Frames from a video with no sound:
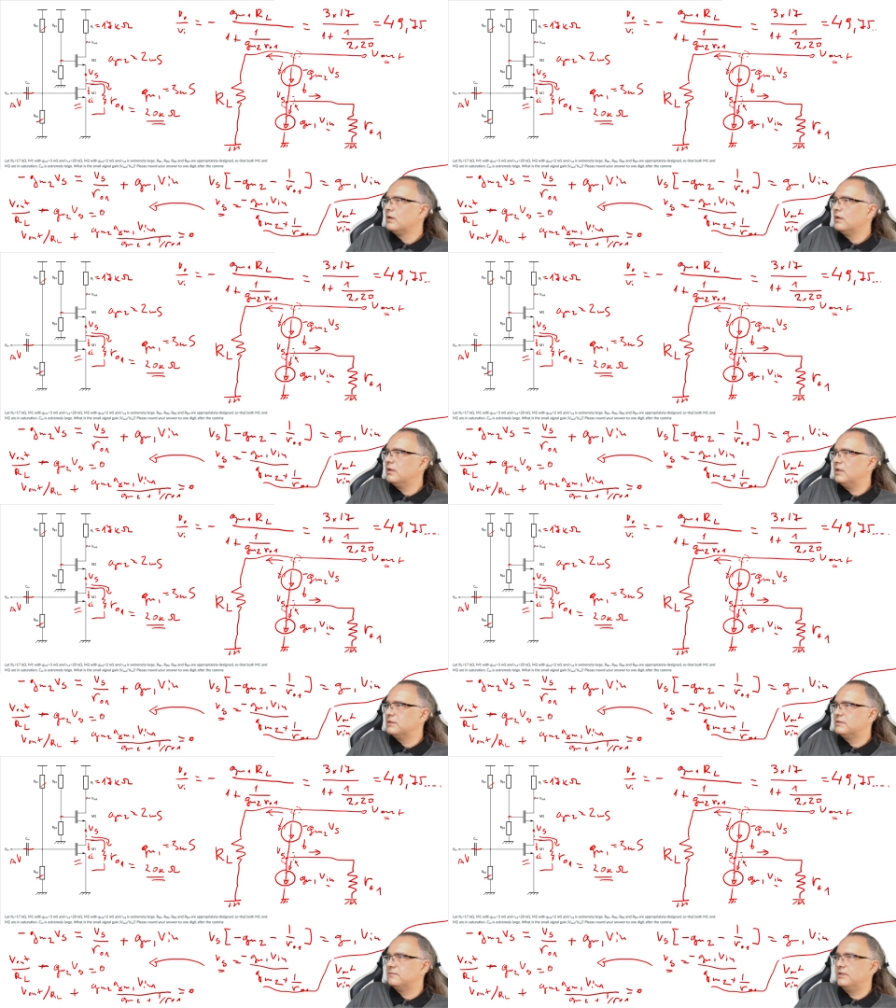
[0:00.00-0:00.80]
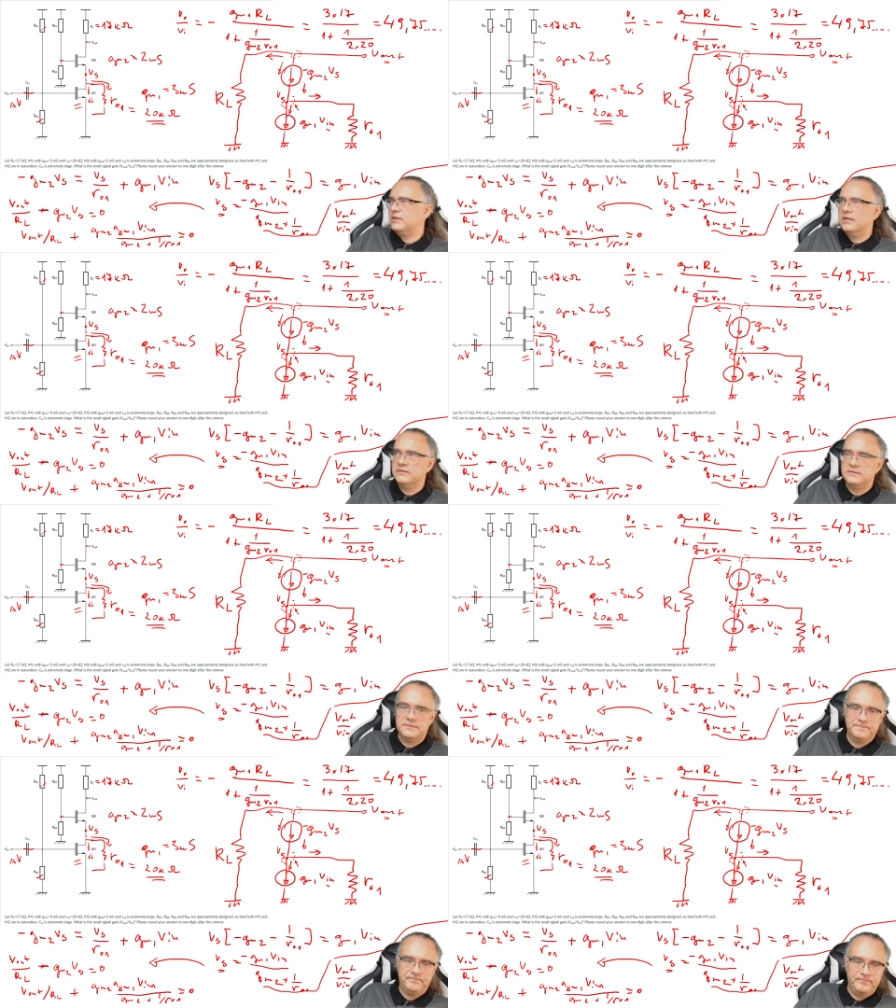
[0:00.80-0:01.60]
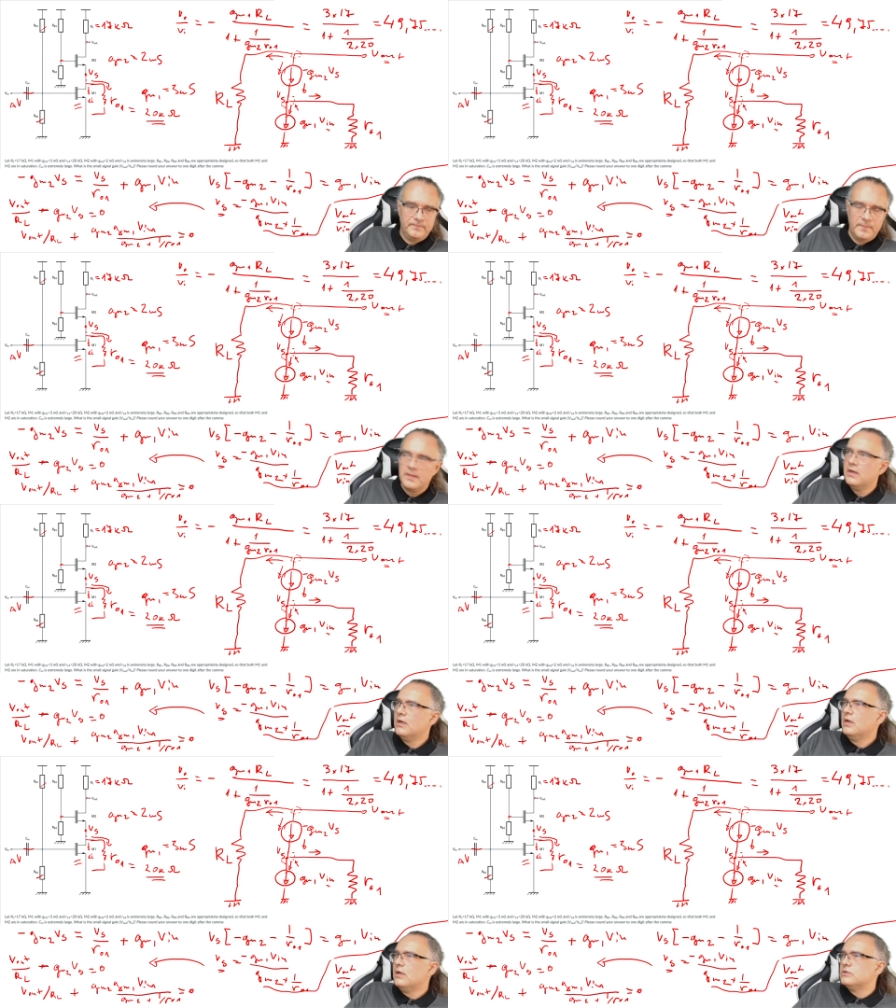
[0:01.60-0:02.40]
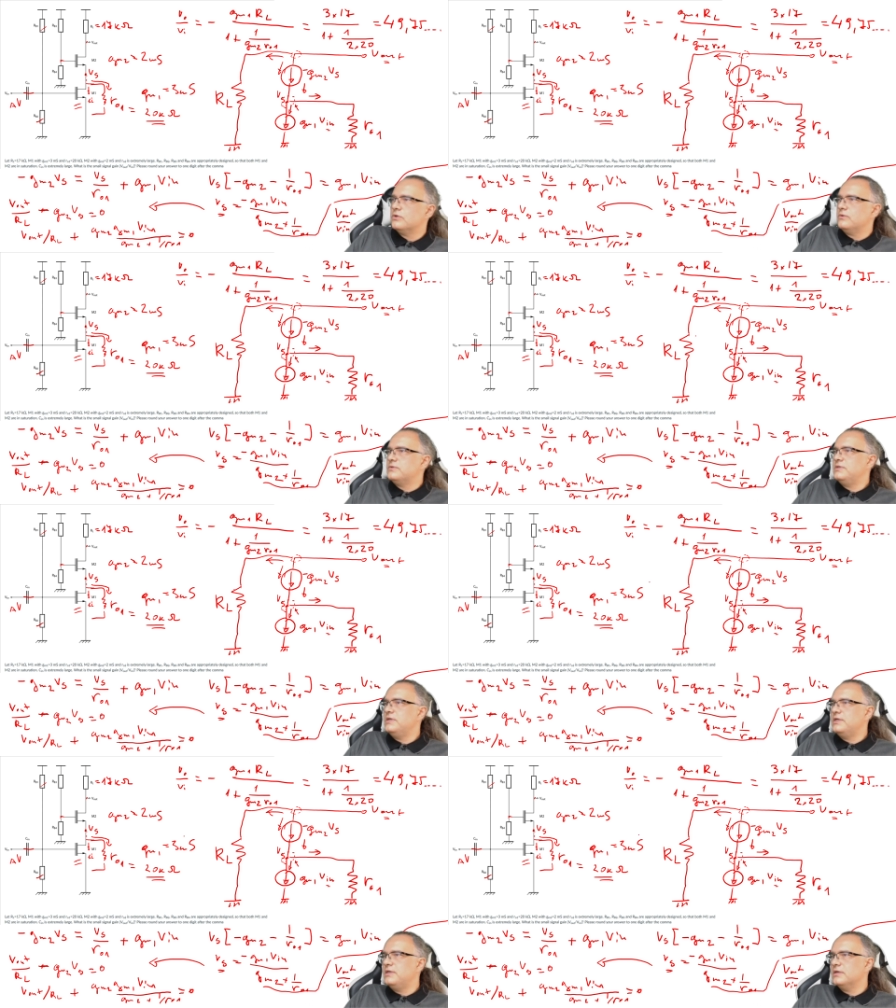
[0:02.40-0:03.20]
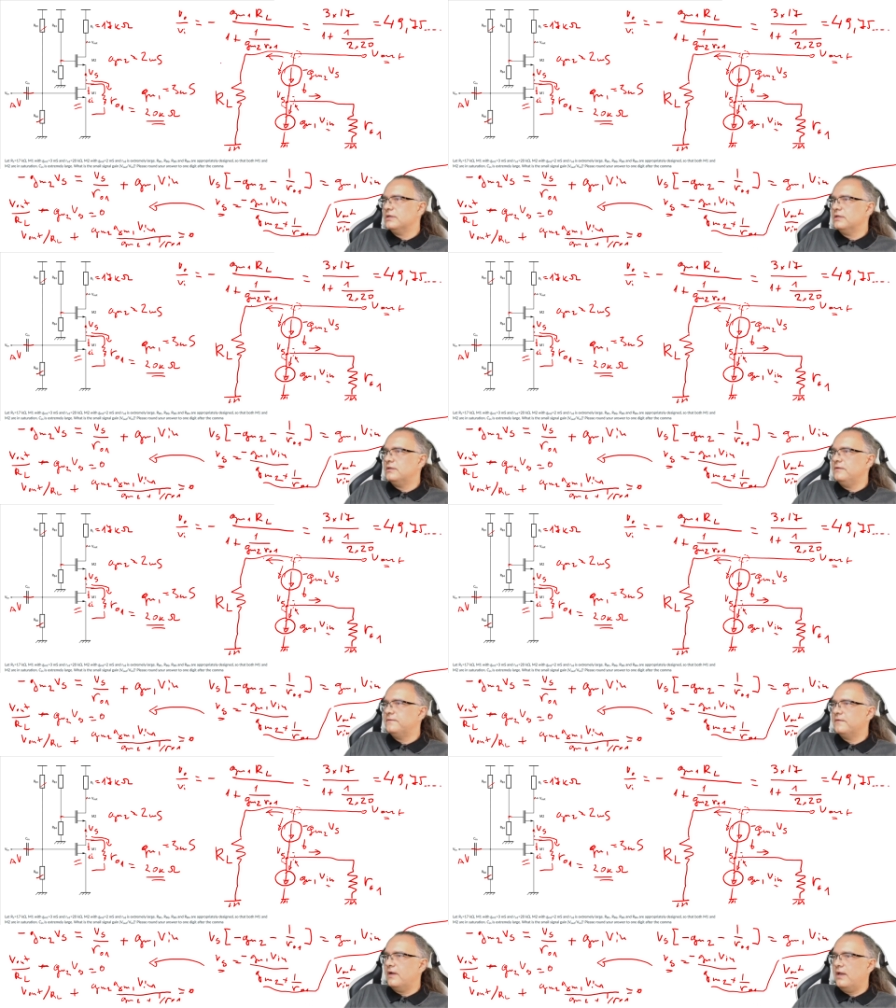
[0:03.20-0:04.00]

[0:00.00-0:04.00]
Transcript: And then something else. So you see here that if